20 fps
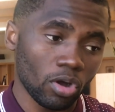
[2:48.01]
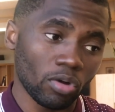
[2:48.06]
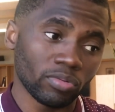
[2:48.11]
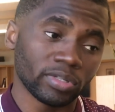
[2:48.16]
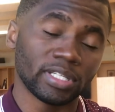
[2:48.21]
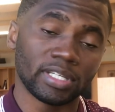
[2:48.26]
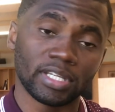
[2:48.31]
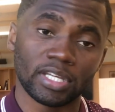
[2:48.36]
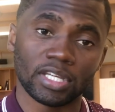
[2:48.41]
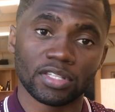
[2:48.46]

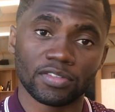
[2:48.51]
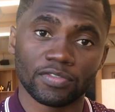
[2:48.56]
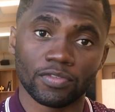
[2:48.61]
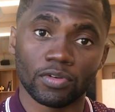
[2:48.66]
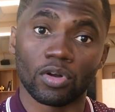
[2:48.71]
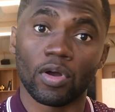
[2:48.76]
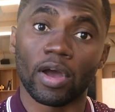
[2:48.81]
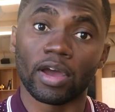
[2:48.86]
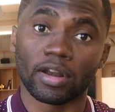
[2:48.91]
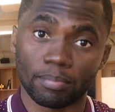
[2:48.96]
only kids for
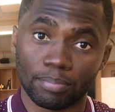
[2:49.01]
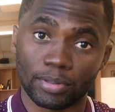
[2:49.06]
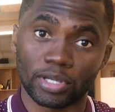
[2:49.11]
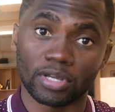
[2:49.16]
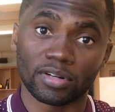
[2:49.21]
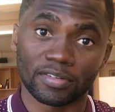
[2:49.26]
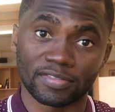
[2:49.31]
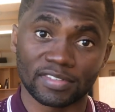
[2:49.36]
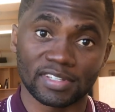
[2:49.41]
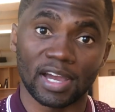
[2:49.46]
quite a
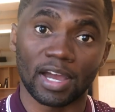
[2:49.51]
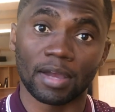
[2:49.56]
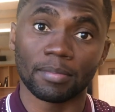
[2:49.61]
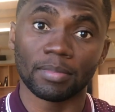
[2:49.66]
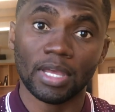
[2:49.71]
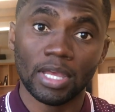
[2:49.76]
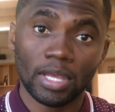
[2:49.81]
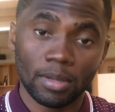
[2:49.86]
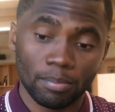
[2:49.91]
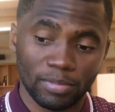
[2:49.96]
period of time
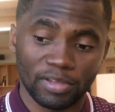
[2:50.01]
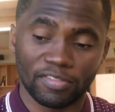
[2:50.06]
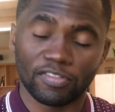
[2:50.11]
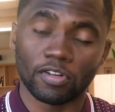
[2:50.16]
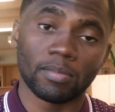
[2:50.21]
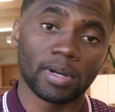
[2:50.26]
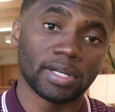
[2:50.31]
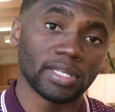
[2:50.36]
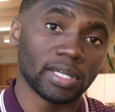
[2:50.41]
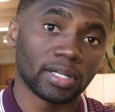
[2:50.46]
before
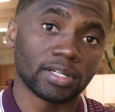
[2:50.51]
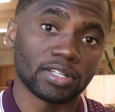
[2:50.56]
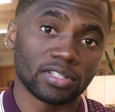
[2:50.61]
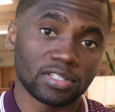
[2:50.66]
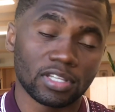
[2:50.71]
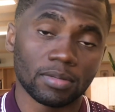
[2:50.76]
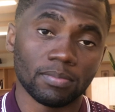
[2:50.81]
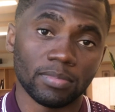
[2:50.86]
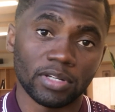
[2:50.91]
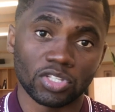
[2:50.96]
my younger
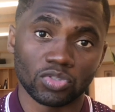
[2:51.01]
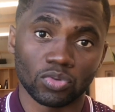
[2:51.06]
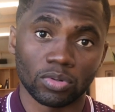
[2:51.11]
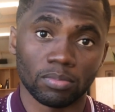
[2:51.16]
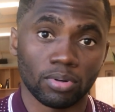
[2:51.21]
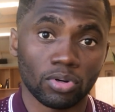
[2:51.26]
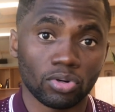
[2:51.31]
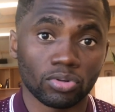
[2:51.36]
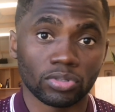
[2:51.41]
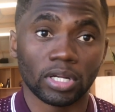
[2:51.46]
siblings
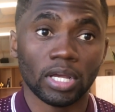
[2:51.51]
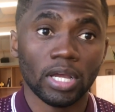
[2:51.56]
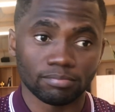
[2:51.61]
were born.